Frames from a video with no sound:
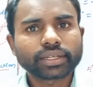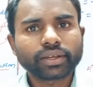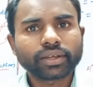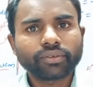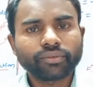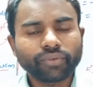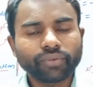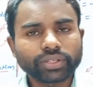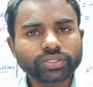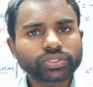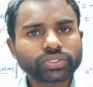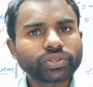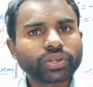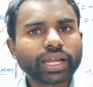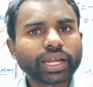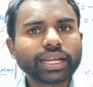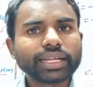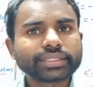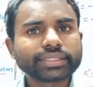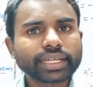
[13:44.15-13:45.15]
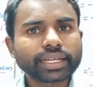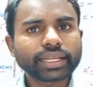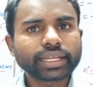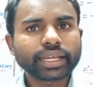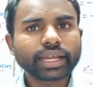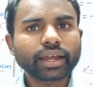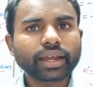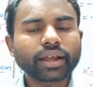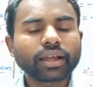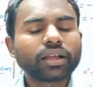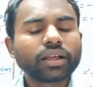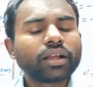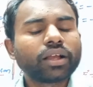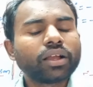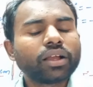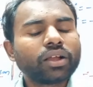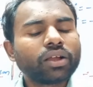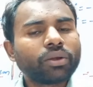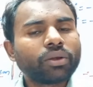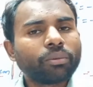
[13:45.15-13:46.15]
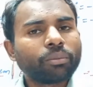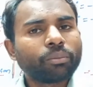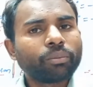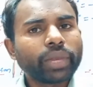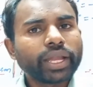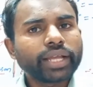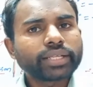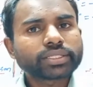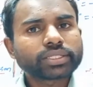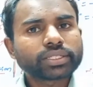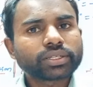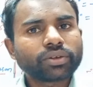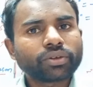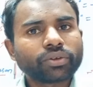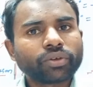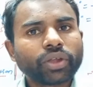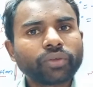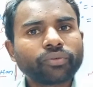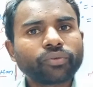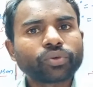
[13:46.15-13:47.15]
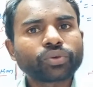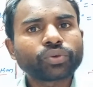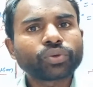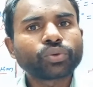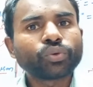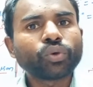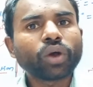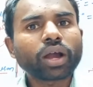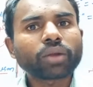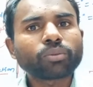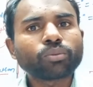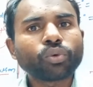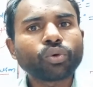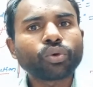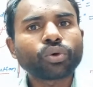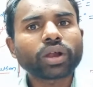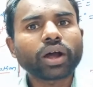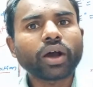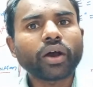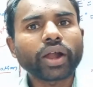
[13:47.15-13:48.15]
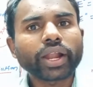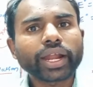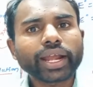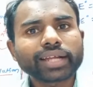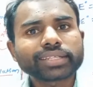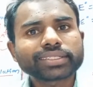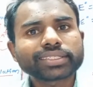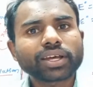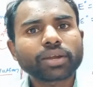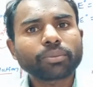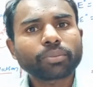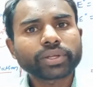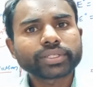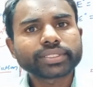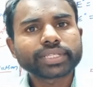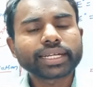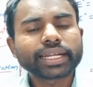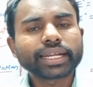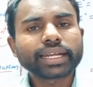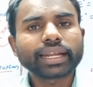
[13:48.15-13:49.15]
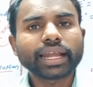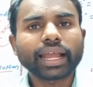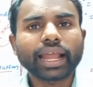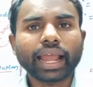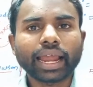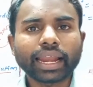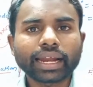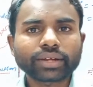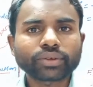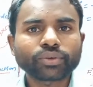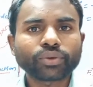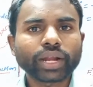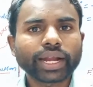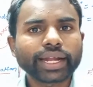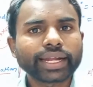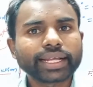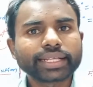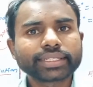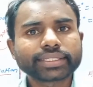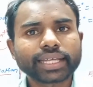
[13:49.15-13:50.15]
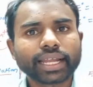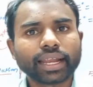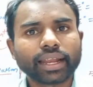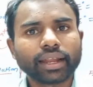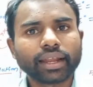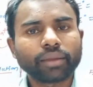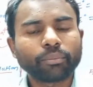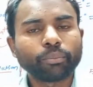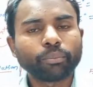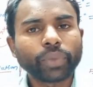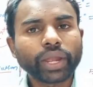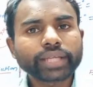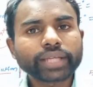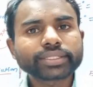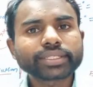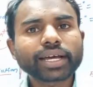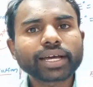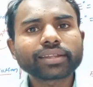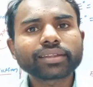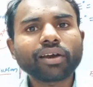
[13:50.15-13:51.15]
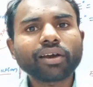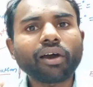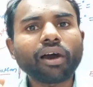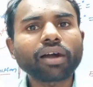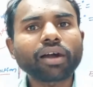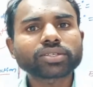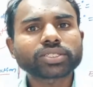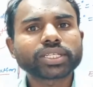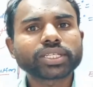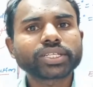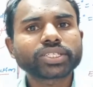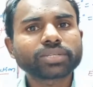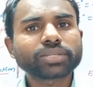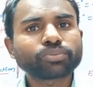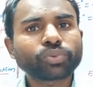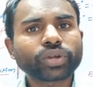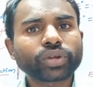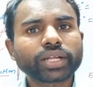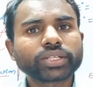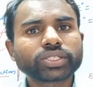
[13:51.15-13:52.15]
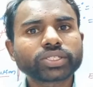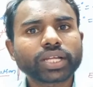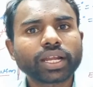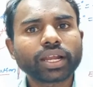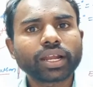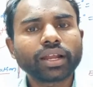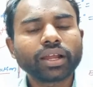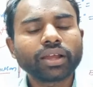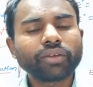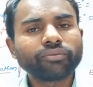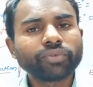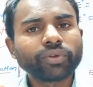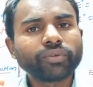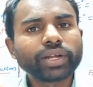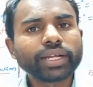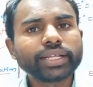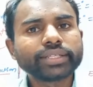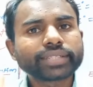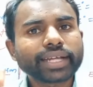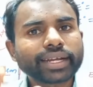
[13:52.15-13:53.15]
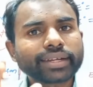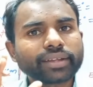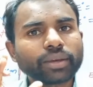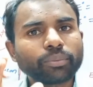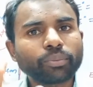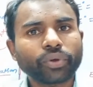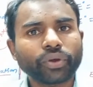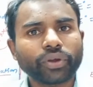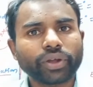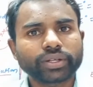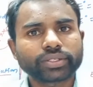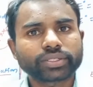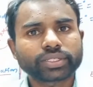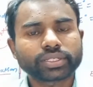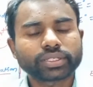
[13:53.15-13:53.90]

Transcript: Once you can listen here. Means if two or more anions are present in electrolytic cell, based on the oxidation potential we will decide the product.